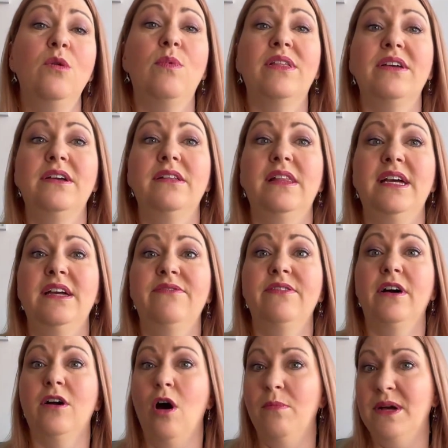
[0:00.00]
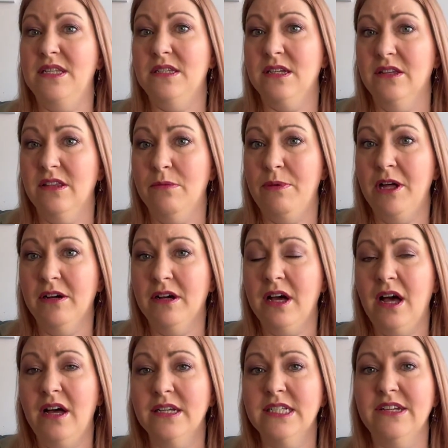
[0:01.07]
whether you leave a comment on the
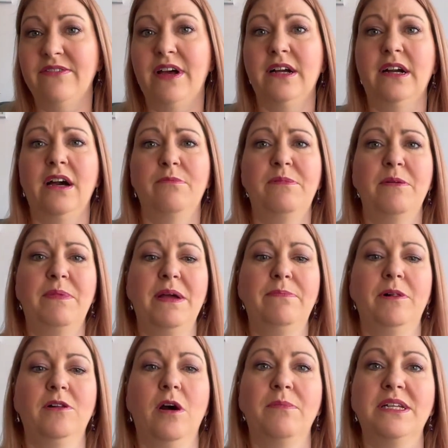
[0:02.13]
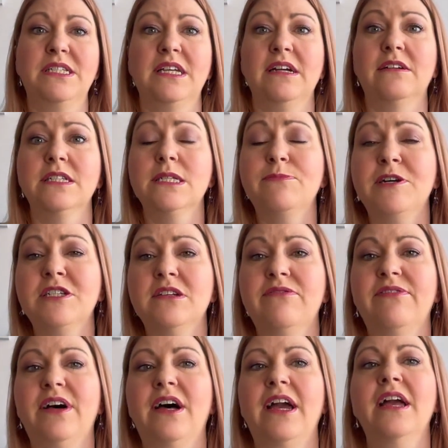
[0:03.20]
podcast. I've had a couple of people commenting on
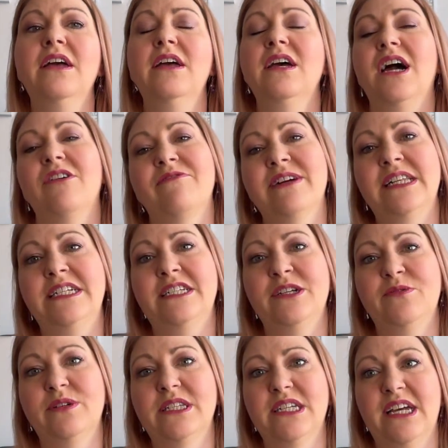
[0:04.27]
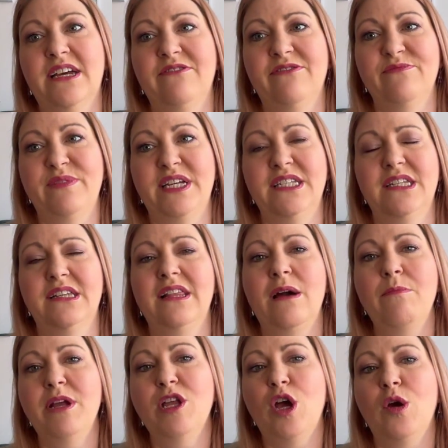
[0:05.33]
Spotify. I really do want to hear from you. So
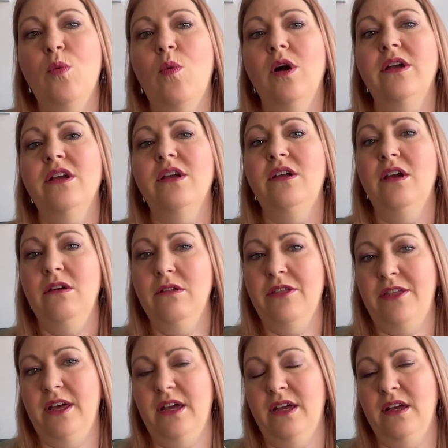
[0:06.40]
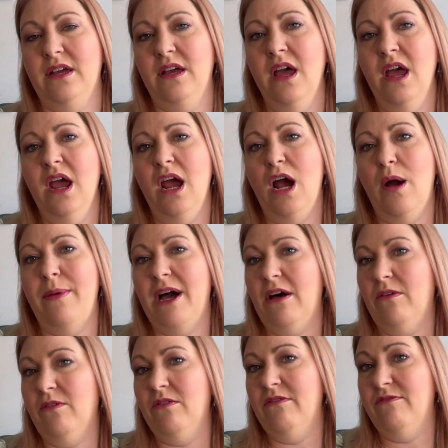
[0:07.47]
let me know what you think
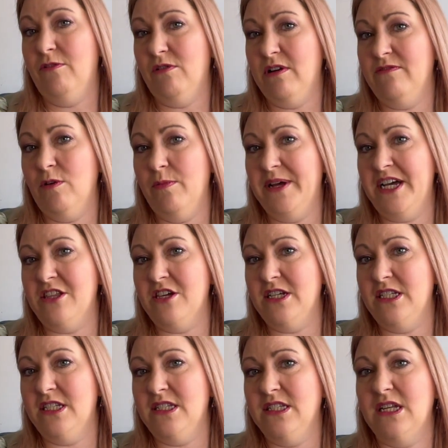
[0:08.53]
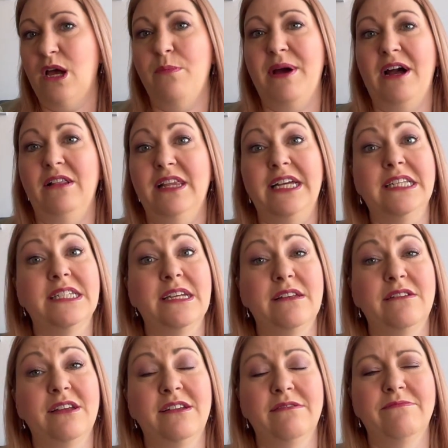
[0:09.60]
about 404 pages, about LinkedIn,